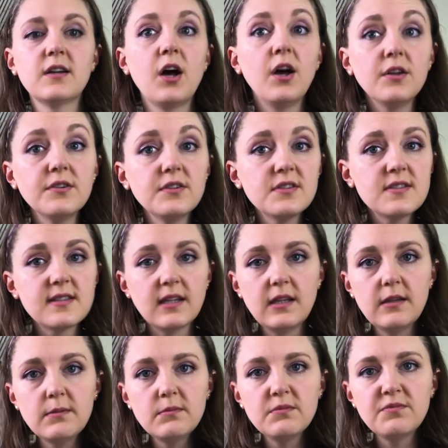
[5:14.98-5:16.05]
color
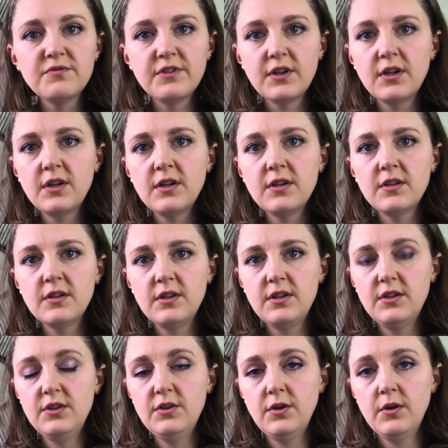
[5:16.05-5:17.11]
scheme for
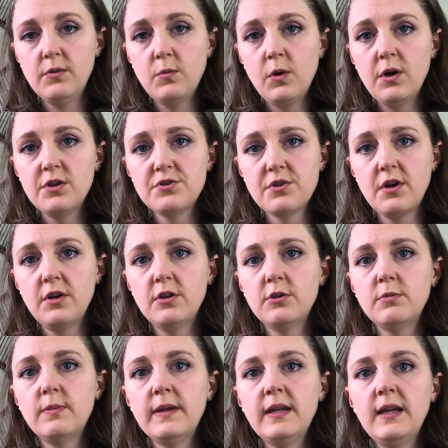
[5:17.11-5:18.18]
your
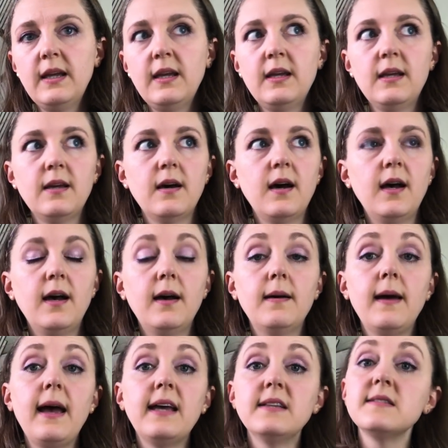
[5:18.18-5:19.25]
wardrobe,
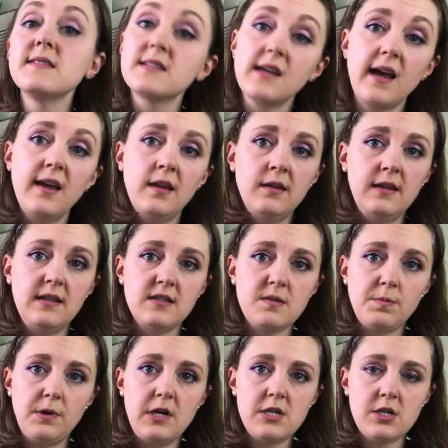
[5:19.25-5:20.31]
and style
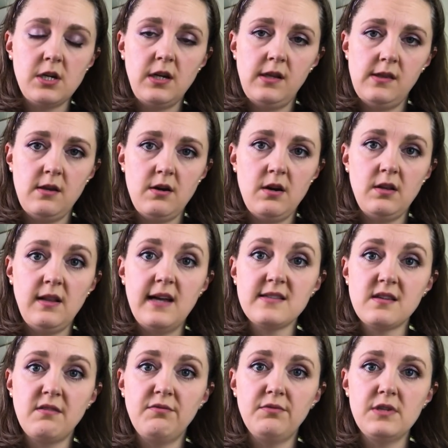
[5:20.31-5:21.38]
inspiration, and there are
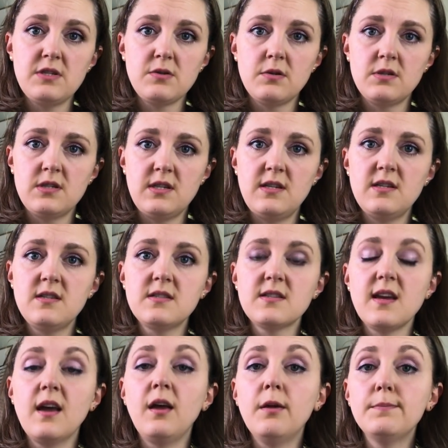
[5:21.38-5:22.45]
lots of resources
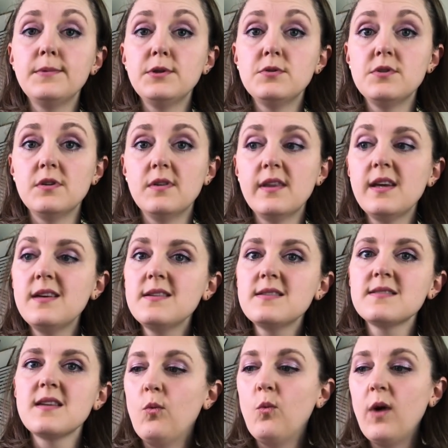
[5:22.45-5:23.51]
to help you do
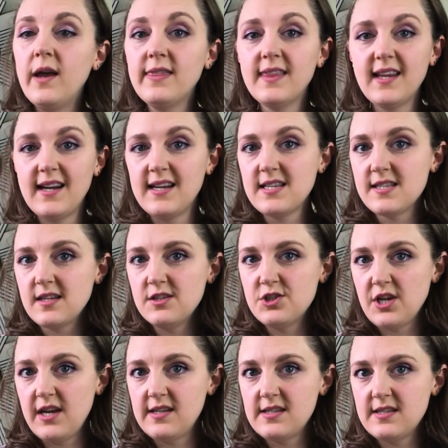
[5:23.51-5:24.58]
this. One that I
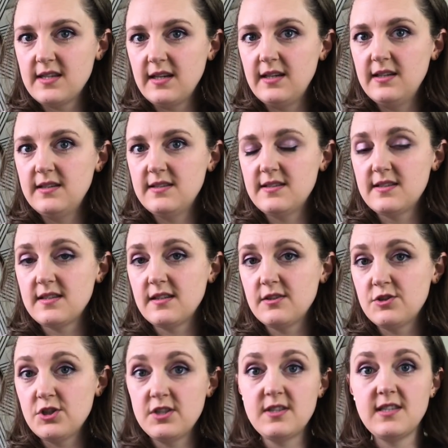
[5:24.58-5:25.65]
suggest is
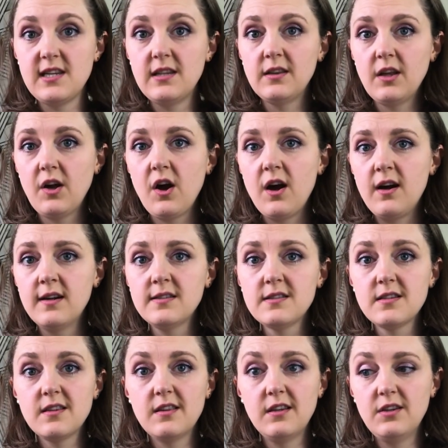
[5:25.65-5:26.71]
Justine
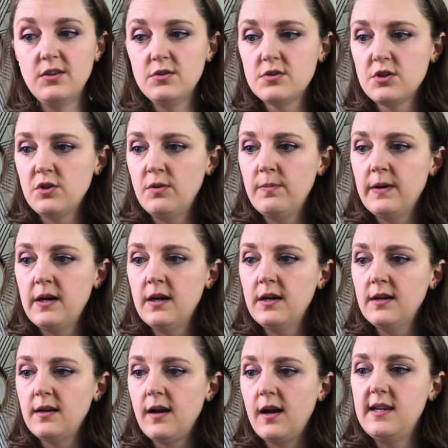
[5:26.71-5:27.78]
LeConte, the
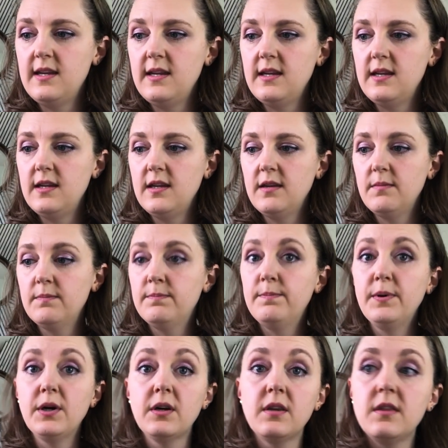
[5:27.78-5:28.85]
YouTuber, the
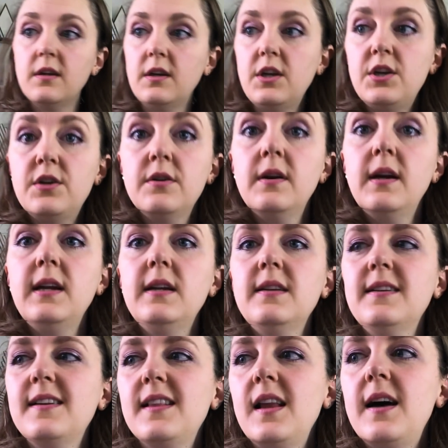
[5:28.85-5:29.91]
book The
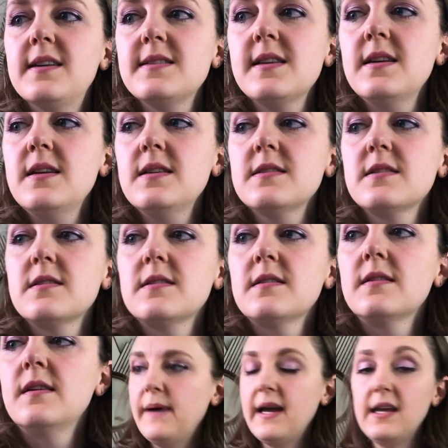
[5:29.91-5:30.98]
Curated Closet
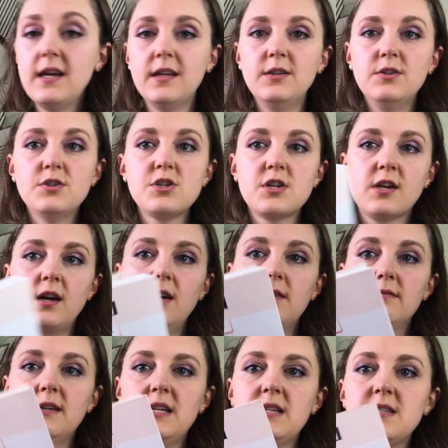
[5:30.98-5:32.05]
by
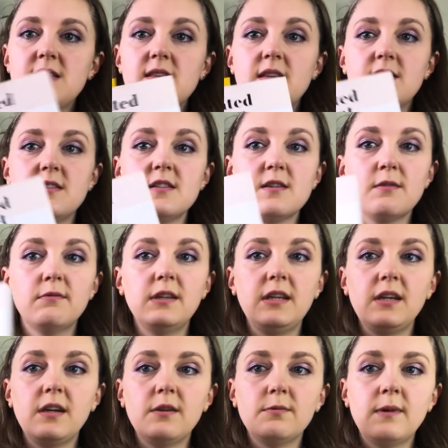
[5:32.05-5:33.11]
Anushka Reese. This is a
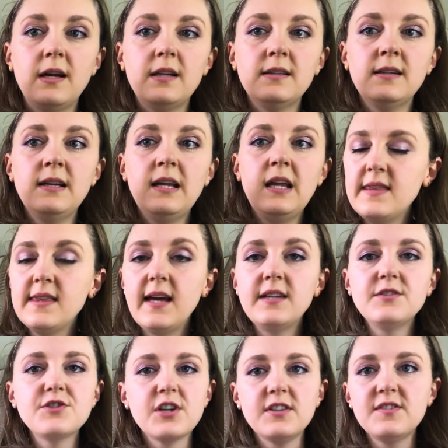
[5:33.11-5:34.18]
really good one. And
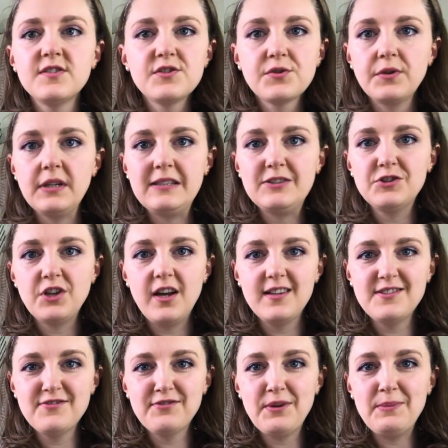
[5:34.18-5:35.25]
then just
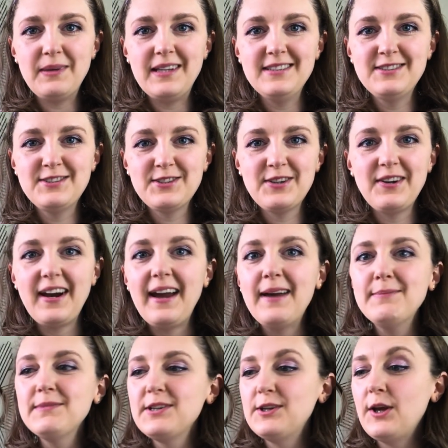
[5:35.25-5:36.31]
screenshots from
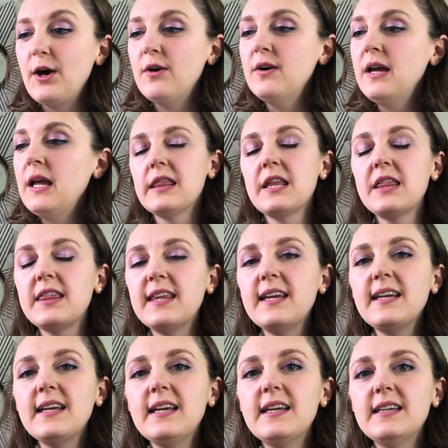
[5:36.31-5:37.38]
Instagram, you know. The
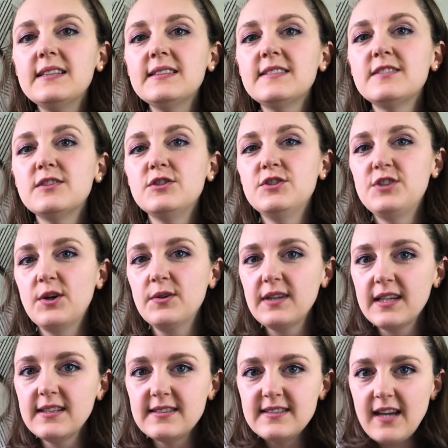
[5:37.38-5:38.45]
thing is, don't
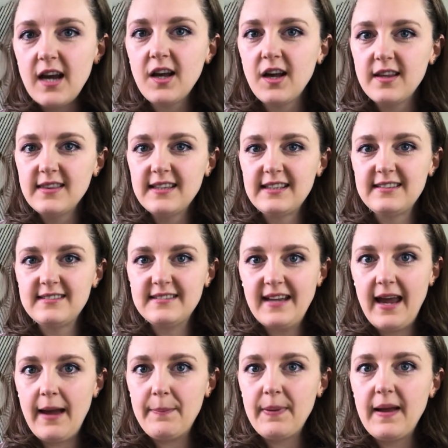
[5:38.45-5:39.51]
get stuck on this
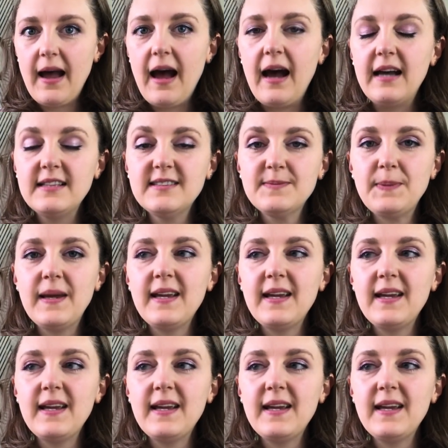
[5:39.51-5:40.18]
step. I